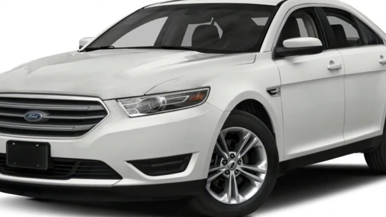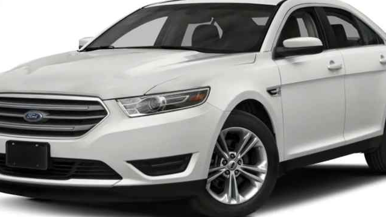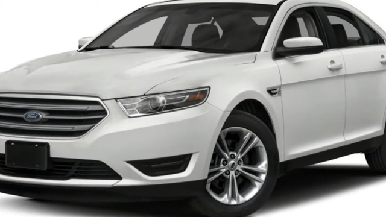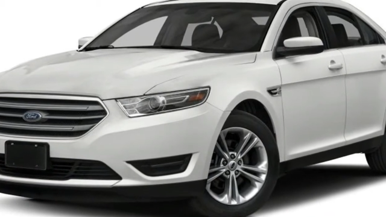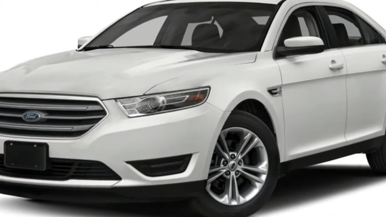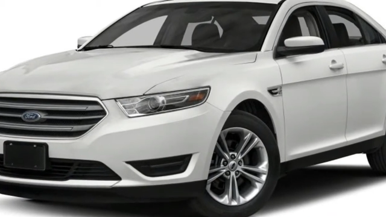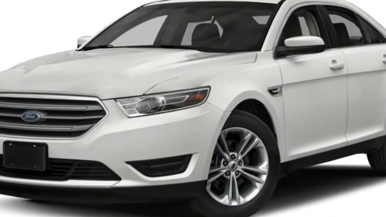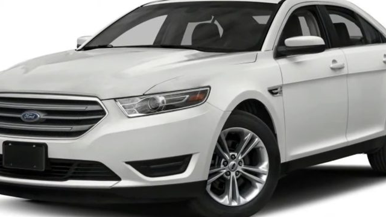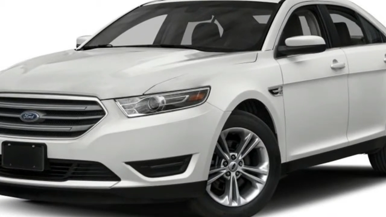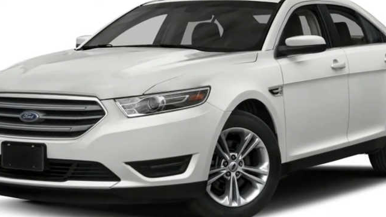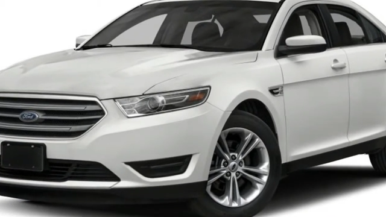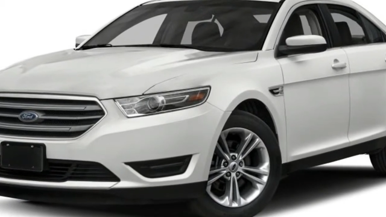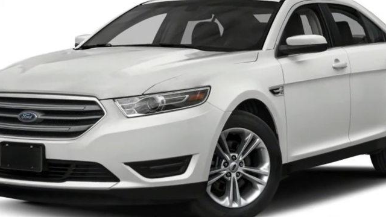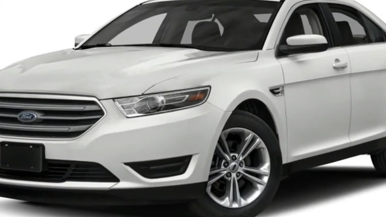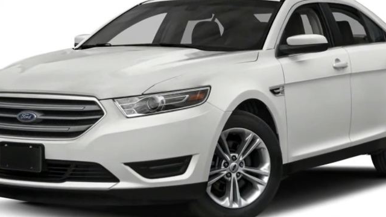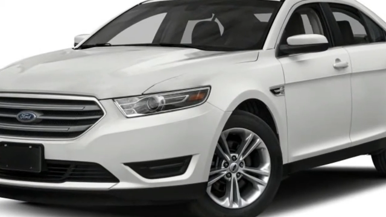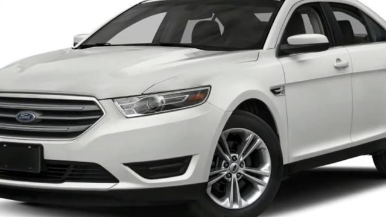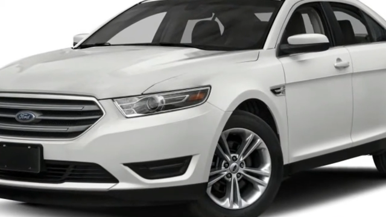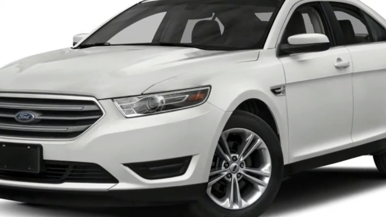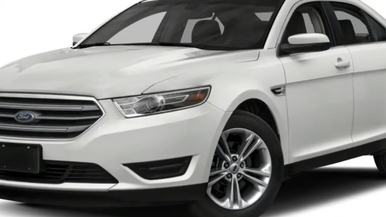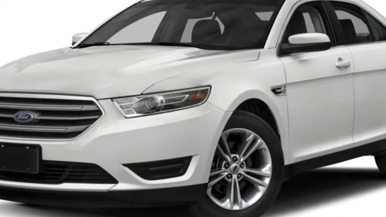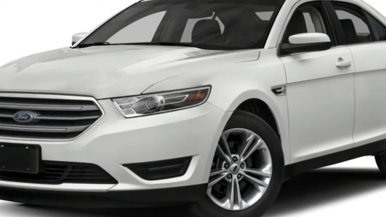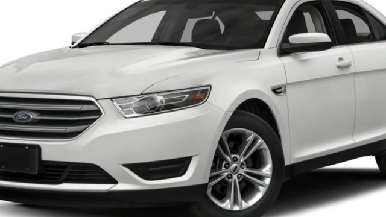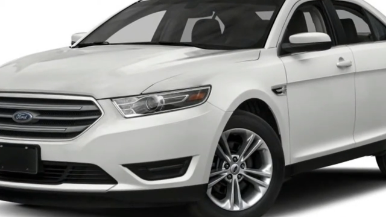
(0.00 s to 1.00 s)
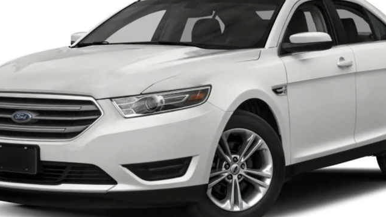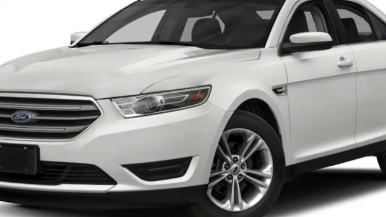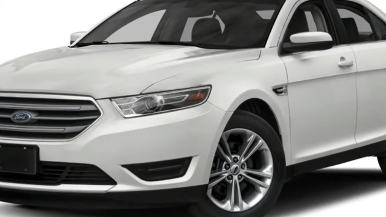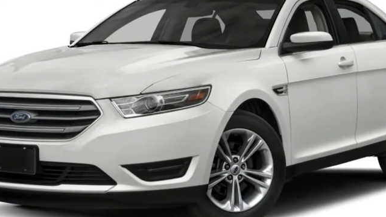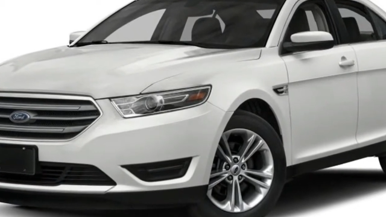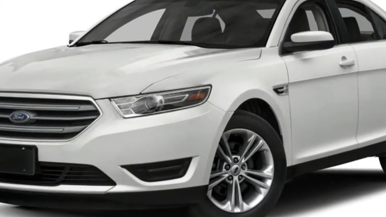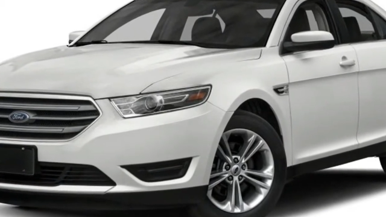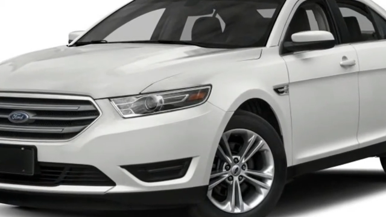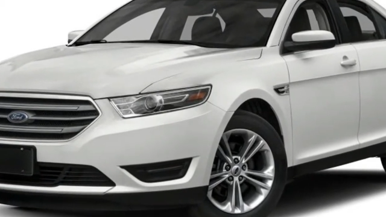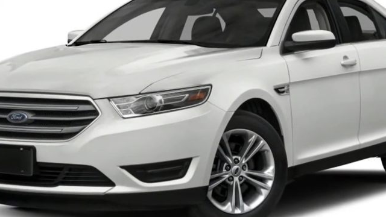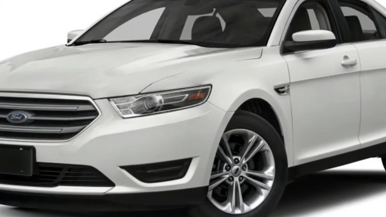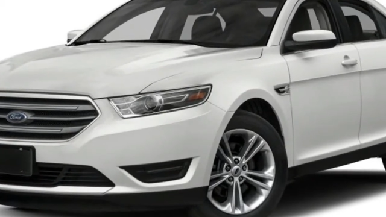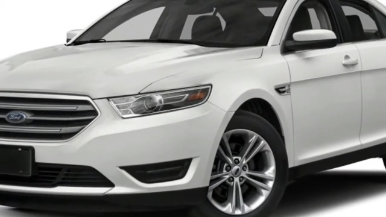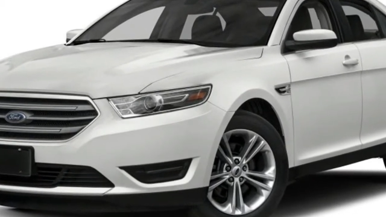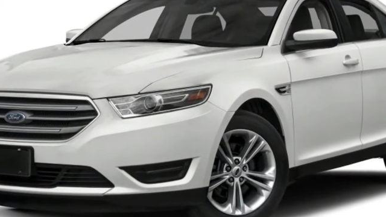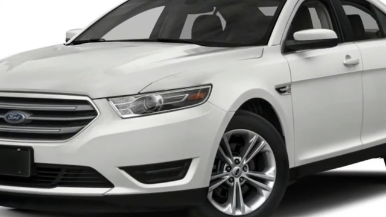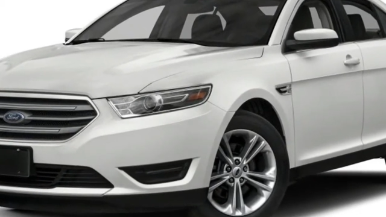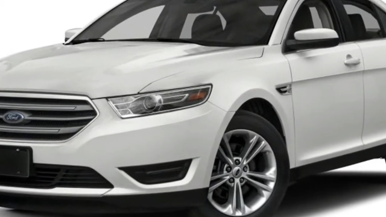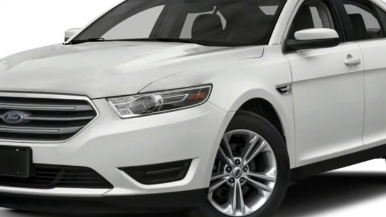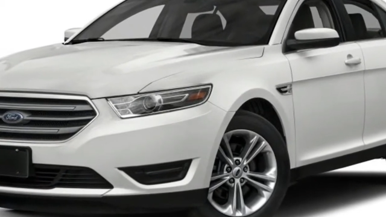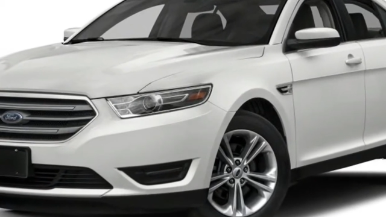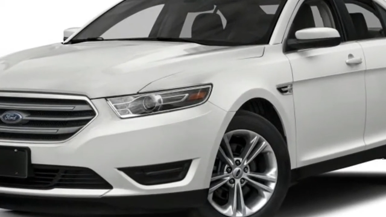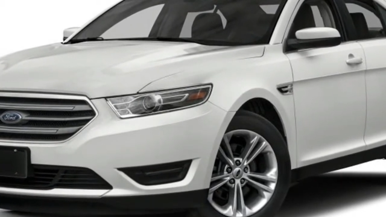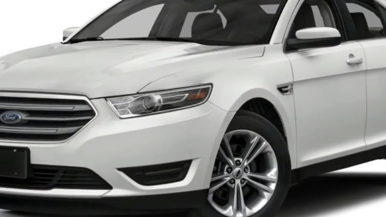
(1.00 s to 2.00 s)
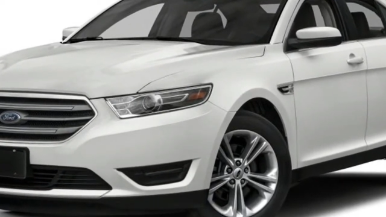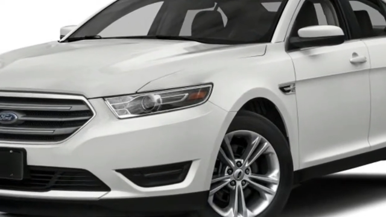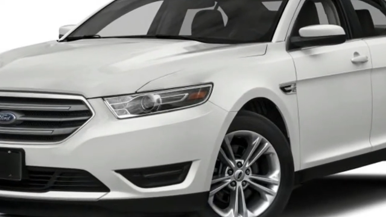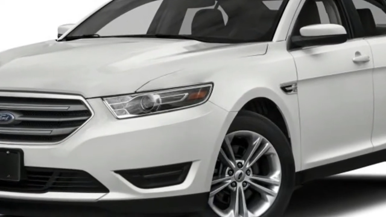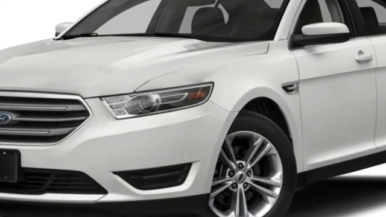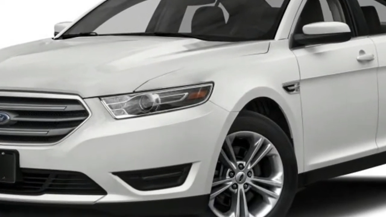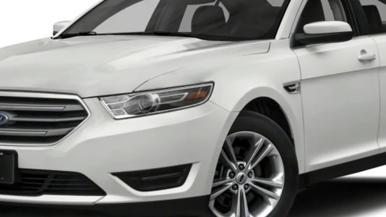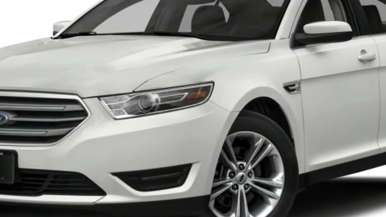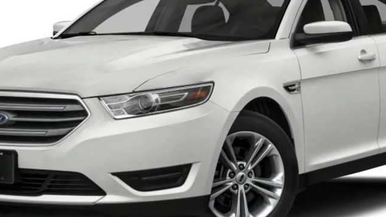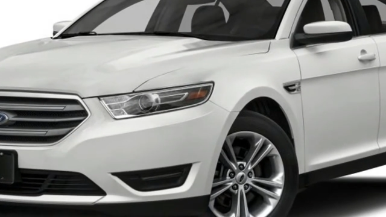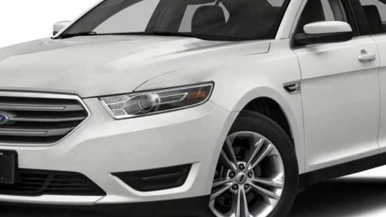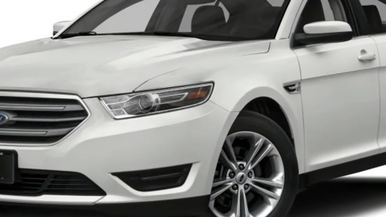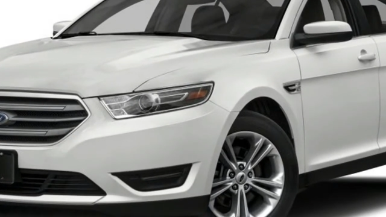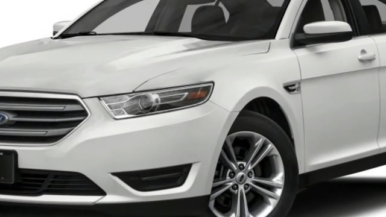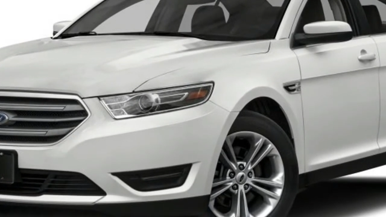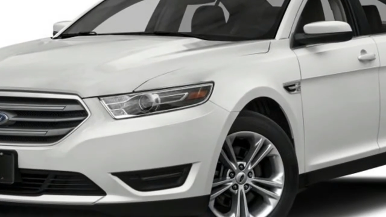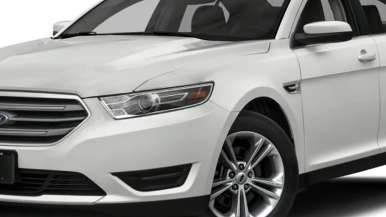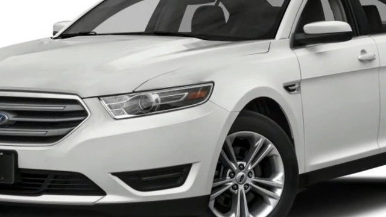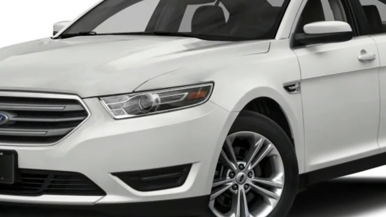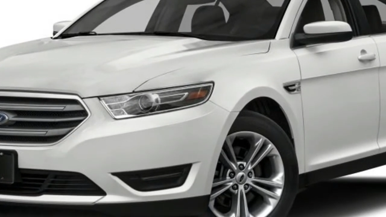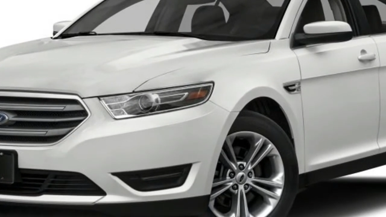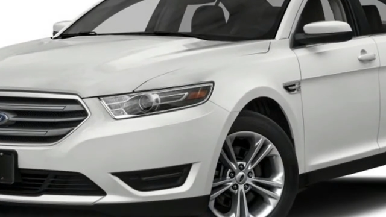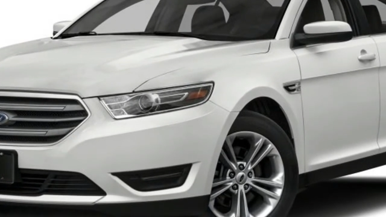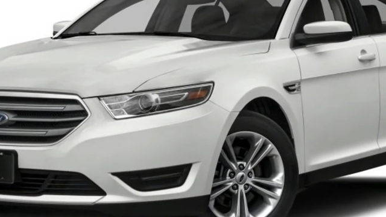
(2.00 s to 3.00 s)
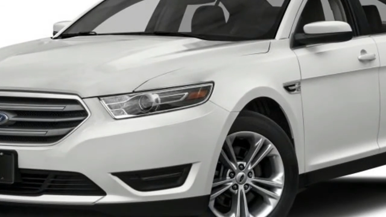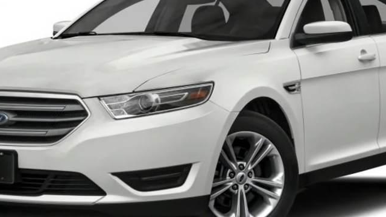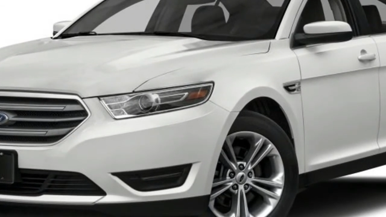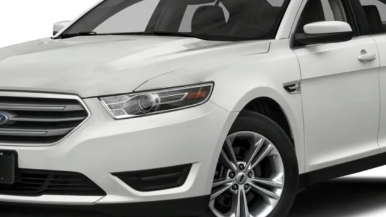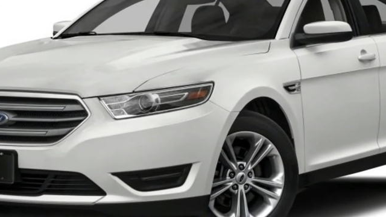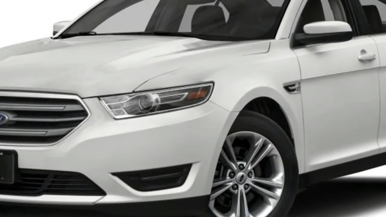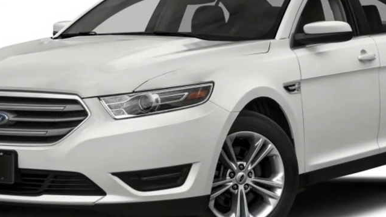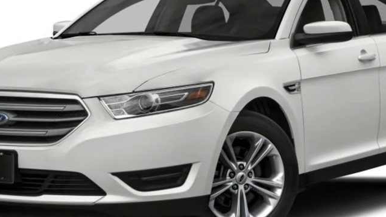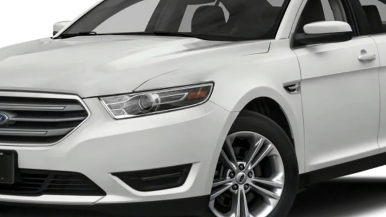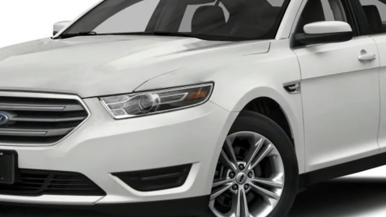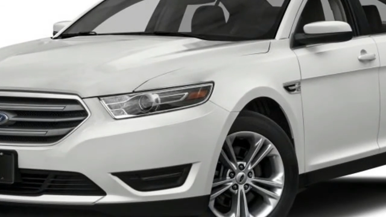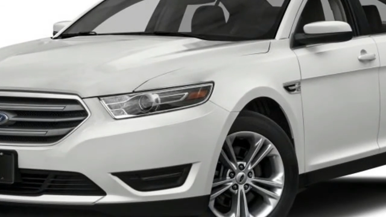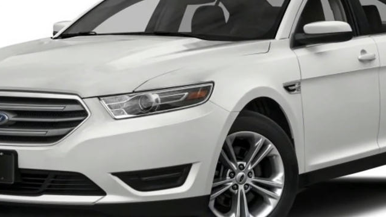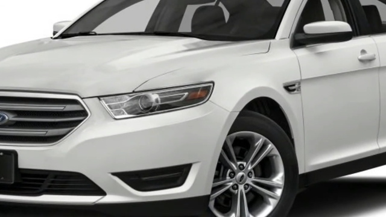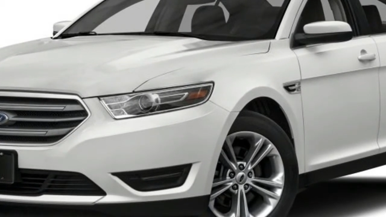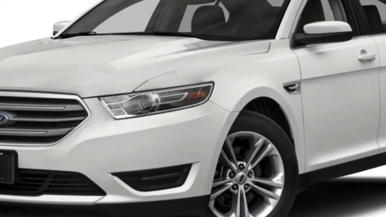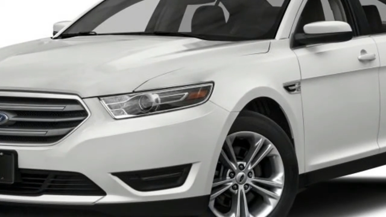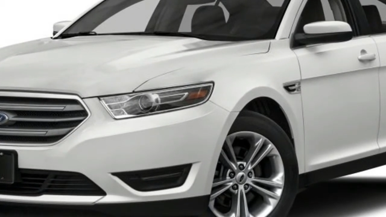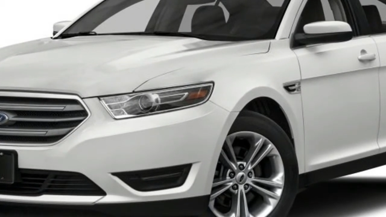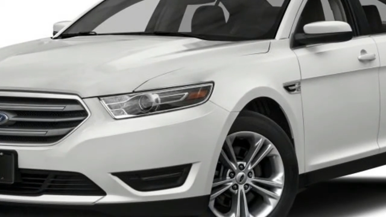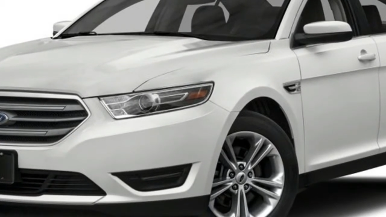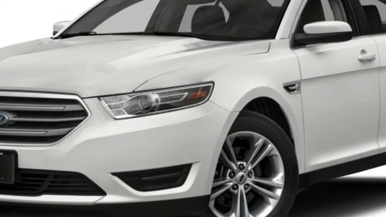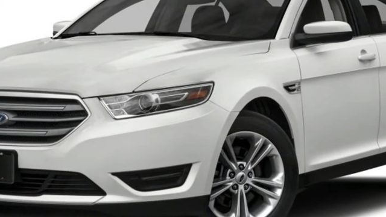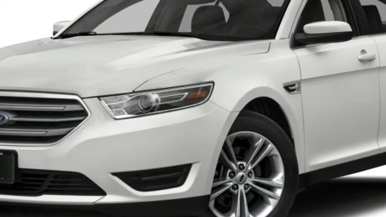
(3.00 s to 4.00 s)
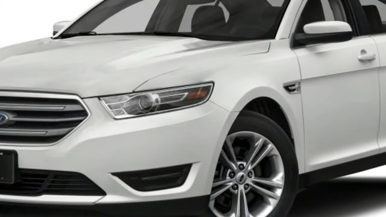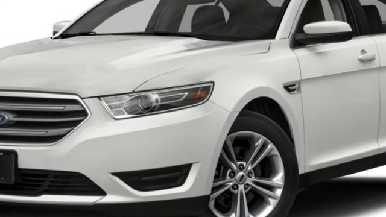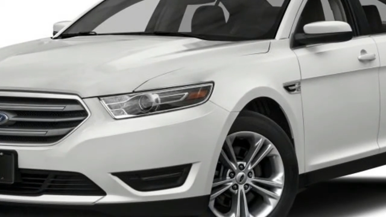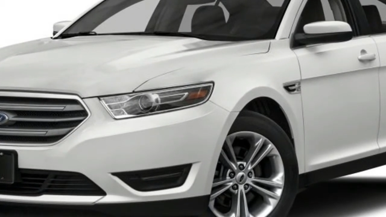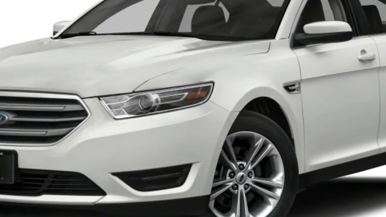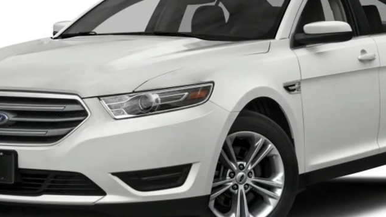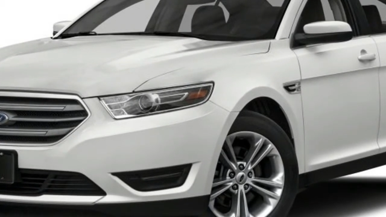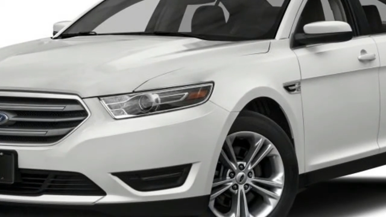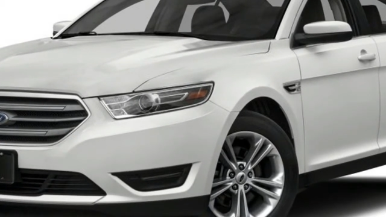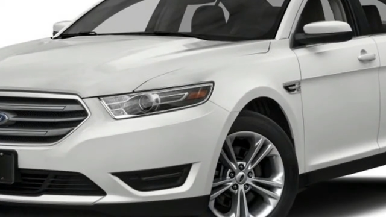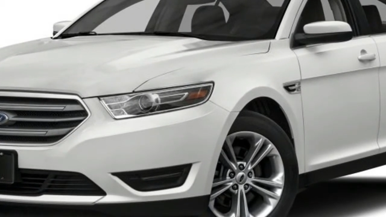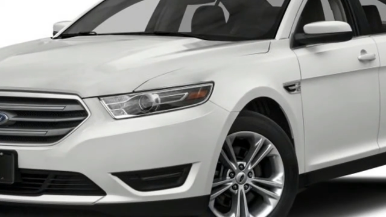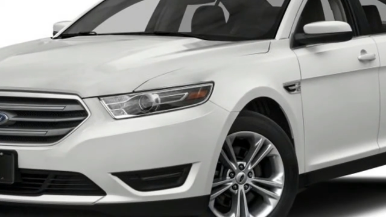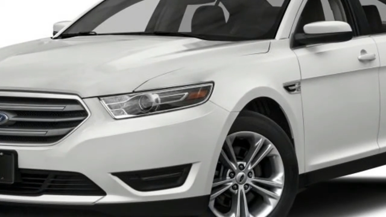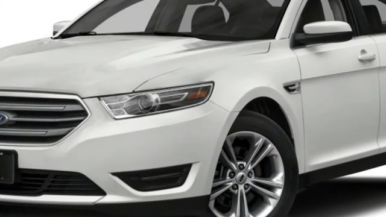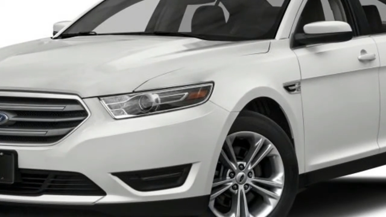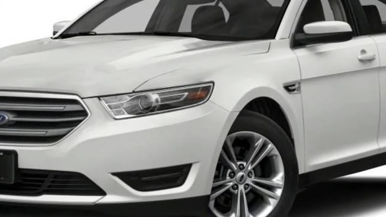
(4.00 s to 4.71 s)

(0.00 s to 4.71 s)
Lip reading: [unreadable: no face in view]